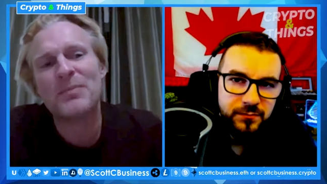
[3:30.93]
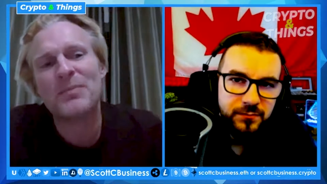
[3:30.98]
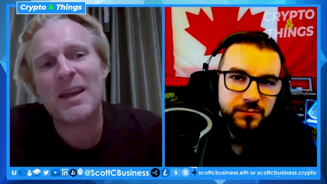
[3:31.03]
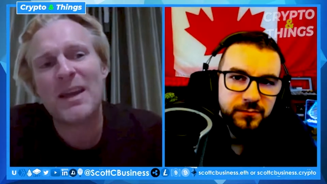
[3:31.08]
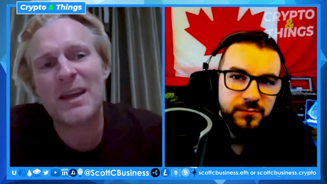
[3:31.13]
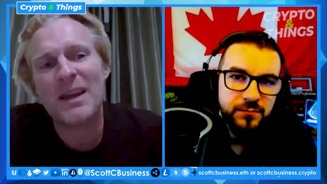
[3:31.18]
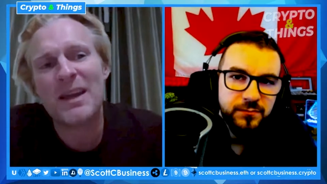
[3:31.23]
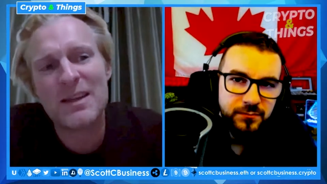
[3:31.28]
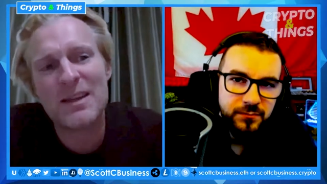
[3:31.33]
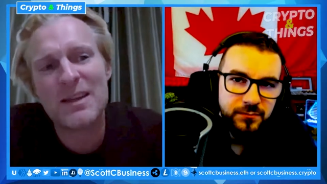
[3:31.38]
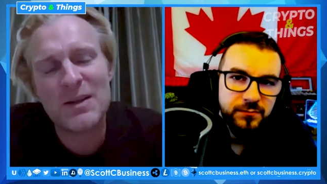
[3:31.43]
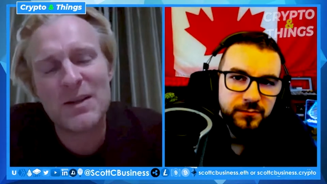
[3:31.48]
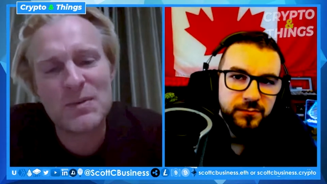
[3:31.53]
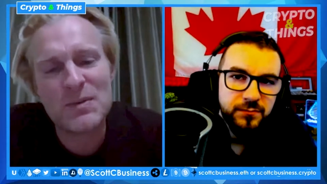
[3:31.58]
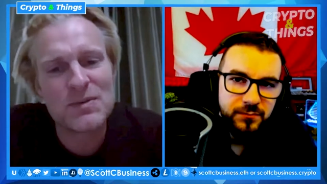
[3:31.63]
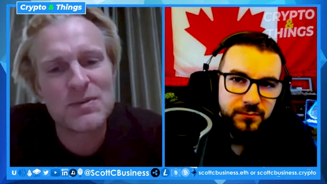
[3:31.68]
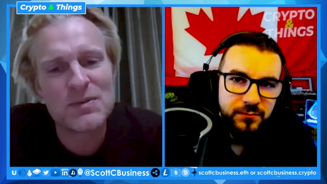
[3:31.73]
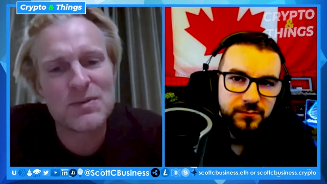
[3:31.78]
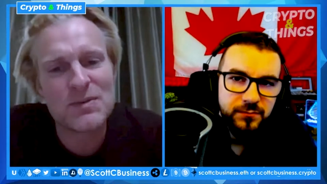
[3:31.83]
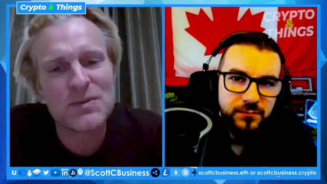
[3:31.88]
Speaker 1: and they
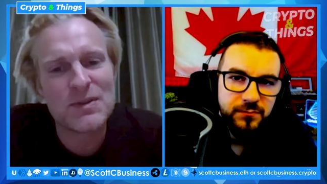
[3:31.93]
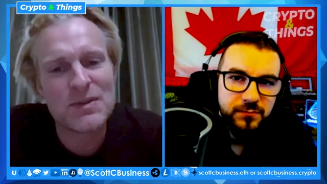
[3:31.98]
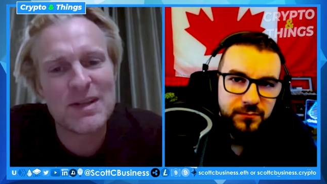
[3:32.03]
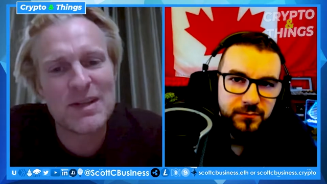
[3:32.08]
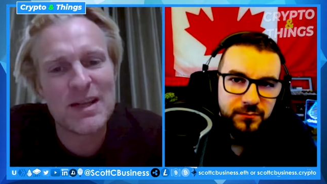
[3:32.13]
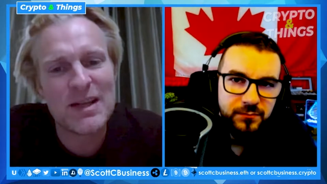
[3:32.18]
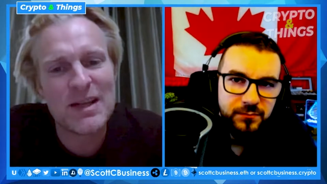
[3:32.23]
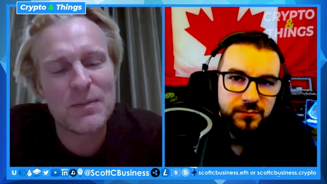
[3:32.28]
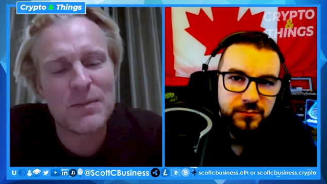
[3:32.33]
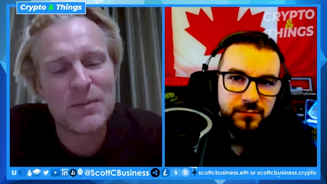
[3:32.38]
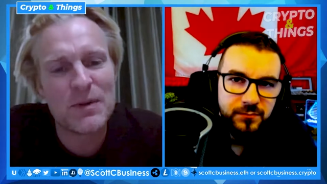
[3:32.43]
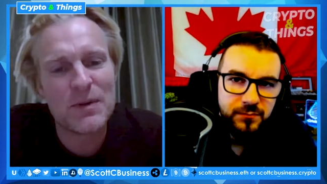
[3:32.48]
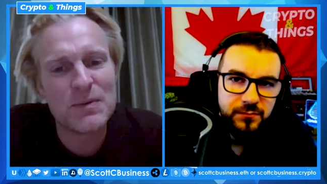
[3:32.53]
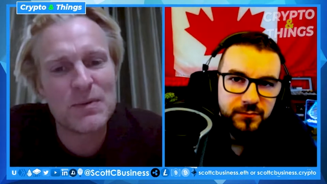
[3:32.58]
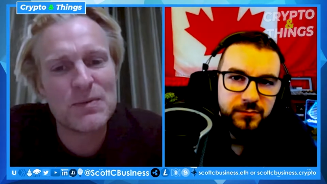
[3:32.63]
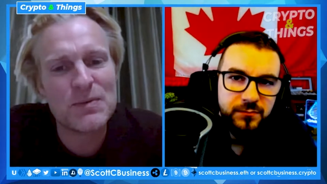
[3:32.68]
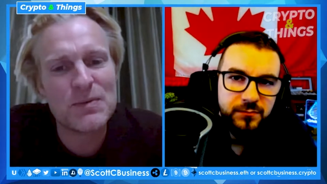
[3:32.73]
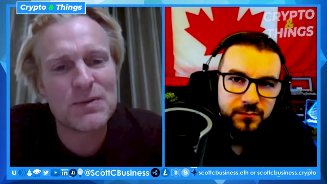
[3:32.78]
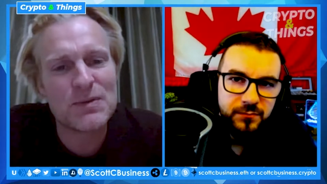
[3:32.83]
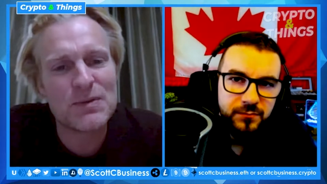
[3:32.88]
lose, they will
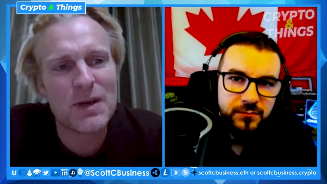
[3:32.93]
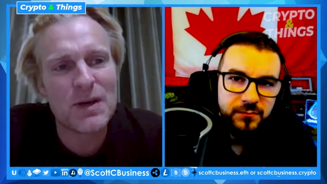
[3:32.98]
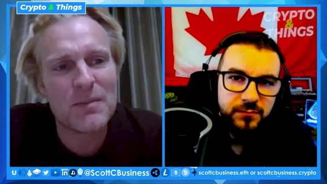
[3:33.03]
lose uh,